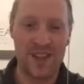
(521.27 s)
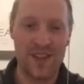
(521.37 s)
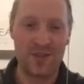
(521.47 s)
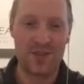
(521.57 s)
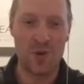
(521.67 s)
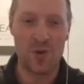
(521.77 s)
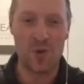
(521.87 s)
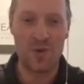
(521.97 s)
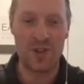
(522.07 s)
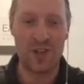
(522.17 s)

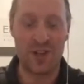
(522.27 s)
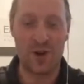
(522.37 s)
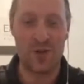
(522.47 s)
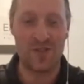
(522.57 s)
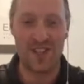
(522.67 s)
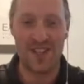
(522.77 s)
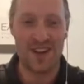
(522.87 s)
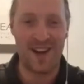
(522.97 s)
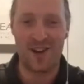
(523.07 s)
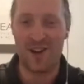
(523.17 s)
So during COVID,
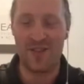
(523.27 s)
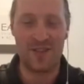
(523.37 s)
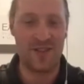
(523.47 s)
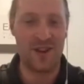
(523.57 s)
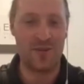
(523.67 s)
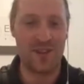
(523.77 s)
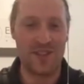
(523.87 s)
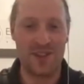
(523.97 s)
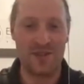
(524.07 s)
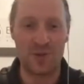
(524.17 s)
I often found
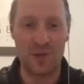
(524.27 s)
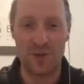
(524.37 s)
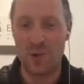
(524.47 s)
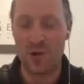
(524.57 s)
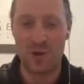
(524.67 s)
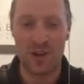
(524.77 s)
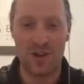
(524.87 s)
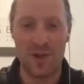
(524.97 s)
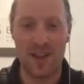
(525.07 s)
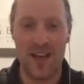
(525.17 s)
myself doing more work
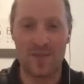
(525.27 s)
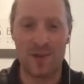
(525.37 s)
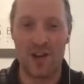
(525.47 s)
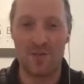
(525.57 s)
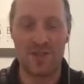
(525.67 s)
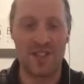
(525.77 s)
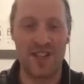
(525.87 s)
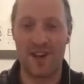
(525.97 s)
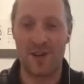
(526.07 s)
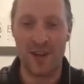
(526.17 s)
on my laptop,
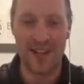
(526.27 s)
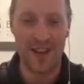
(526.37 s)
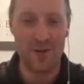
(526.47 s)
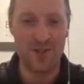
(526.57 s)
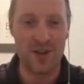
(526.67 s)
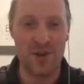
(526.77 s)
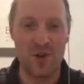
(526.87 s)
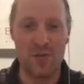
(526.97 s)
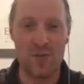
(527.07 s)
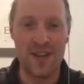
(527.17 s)
sitting on my couch at
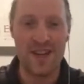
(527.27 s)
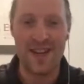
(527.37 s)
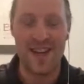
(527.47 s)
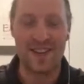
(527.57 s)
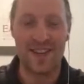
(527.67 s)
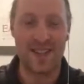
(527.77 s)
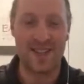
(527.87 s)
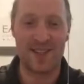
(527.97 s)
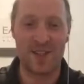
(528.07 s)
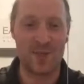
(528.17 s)
home. And like I
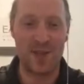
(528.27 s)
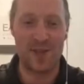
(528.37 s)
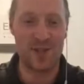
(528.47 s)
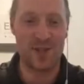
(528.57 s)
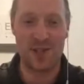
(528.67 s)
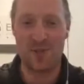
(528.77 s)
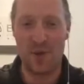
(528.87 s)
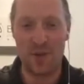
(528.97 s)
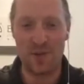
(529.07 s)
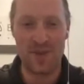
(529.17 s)
said, this picture is
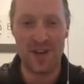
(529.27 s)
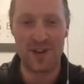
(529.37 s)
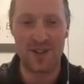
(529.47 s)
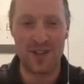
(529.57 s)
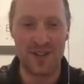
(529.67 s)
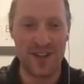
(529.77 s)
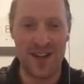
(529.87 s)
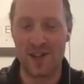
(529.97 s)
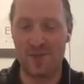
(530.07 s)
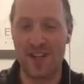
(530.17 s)
probably better than how
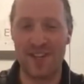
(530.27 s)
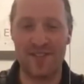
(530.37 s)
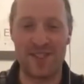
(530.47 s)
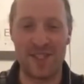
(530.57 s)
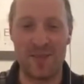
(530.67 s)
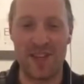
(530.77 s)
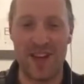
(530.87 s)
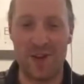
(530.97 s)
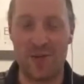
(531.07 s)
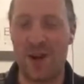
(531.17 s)
you might even see me
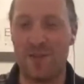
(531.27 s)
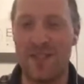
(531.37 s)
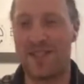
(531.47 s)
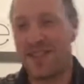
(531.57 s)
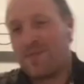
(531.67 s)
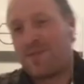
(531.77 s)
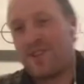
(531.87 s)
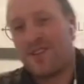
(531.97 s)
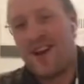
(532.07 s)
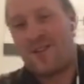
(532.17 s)
at home. I'll be slumped
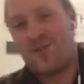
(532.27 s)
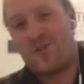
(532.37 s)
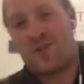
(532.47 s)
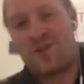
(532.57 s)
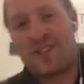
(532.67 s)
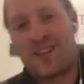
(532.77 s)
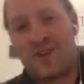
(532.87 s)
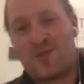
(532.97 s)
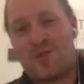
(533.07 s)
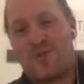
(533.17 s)
up at home on the
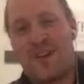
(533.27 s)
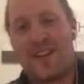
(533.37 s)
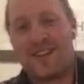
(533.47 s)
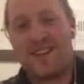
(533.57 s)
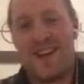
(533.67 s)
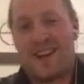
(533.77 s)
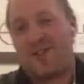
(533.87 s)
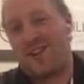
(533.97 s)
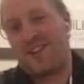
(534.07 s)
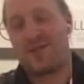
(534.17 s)
couch with my neck
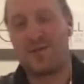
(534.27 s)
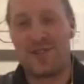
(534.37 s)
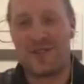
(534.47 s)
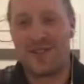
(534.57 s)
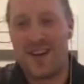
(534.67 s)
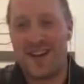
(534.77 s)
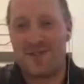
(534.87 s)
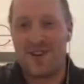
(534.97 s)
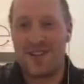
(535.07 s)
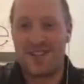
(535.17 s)
cranked to one side,
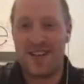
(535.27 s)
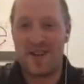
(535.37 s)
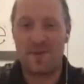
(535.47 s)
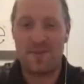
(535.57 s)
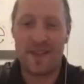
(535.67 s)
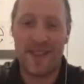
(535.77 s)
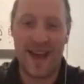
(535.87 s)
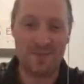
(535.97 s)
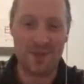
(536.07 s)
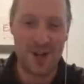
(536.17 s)
trying to type on my
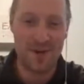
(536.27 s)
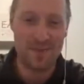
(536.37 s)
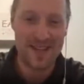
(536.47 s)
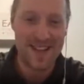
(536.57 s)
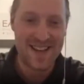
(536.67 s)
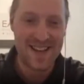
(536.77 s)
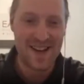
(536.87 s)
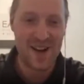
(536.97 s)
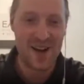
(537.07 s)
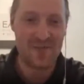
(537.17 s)
laptop.
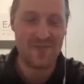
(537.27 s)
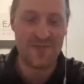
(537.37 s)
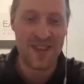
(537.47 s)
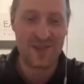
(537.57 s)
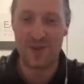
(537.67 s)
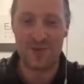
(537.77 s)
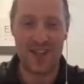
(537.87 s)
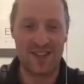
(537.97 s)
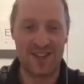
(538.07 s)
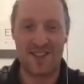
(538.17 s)
So I was
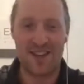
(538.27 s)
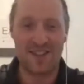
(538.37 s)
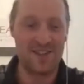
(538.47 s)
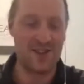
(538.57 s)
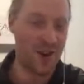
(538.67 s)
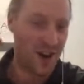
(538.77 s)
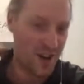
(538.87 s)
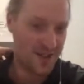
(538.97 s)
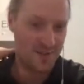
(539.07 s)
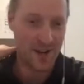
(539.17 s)
getting tons of
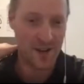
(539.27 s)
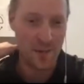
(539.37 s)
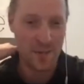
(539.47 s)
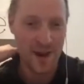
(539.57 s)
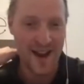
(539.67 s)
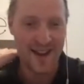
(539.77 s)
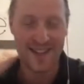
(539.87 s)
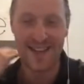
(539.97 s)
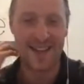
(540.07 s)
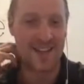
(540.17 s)
knots in my upper back
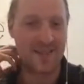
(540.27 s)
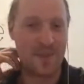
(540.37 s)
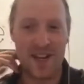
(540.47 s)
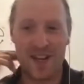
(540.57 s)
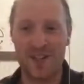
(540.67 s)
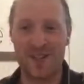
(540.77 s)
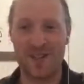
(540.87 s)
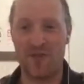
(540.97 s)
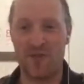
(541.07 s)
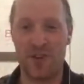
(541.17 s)
and then pain and
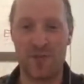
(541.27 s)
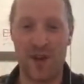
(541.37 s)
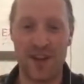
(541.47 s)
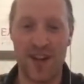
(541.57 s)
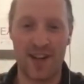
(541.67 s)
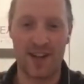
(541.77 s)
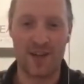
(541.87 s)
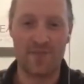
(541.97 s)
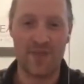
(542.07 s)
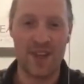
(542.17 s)
discomfort in my neck.
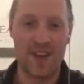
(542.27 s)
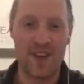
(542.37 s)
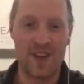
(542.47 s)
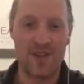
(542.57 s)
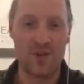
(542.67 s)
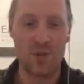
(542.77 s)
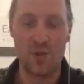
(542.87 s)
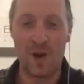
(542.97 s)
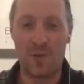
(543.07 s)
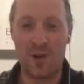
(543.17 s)
So
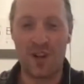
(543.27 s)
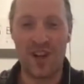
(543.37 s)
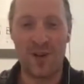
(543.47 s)
while working at